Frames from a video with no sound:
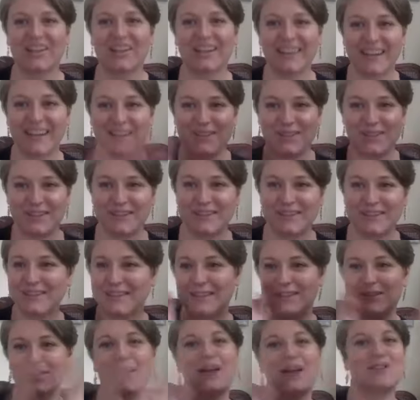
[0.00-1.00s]
Yeah.
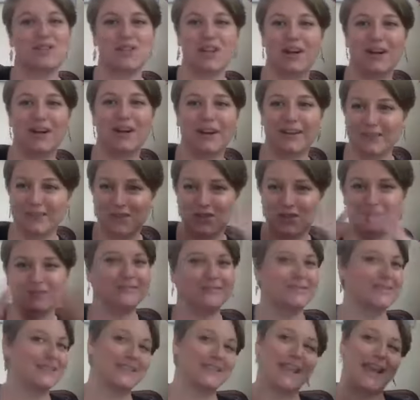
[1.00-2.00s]

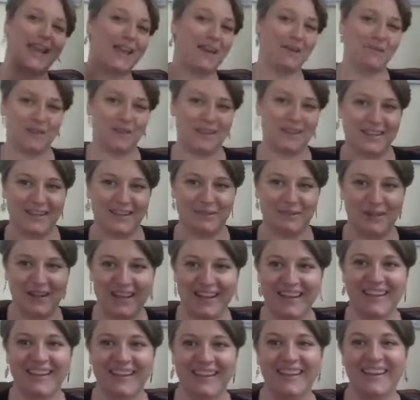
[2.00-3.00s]
Say everything. Right.